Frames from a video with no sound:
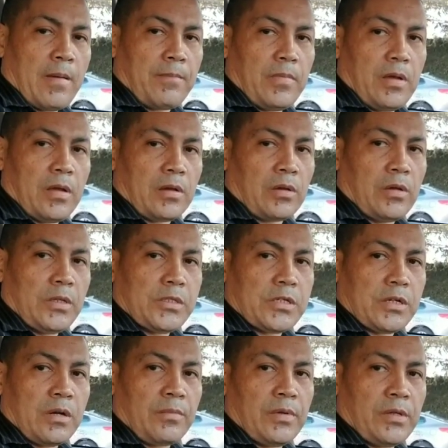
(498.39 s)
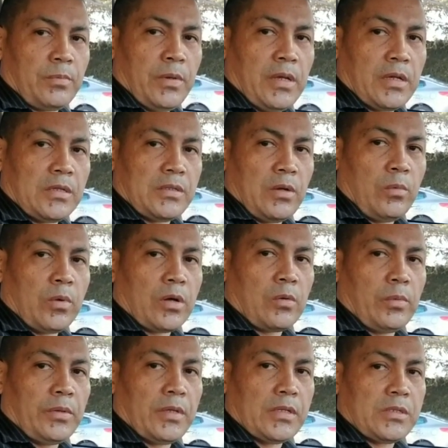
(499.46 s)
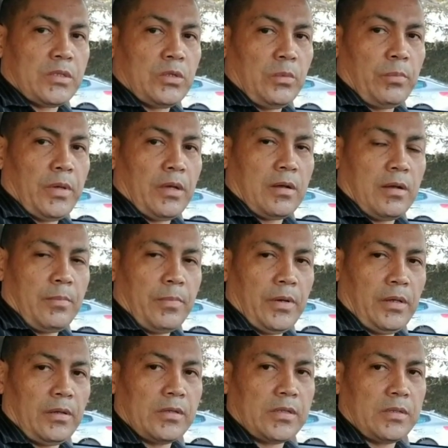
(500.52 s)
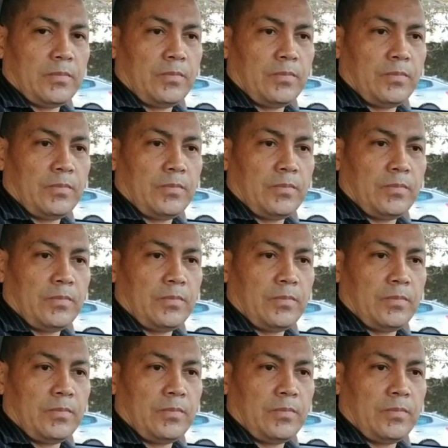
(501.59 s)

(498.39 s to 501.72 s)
a good service because they work with these two big companies.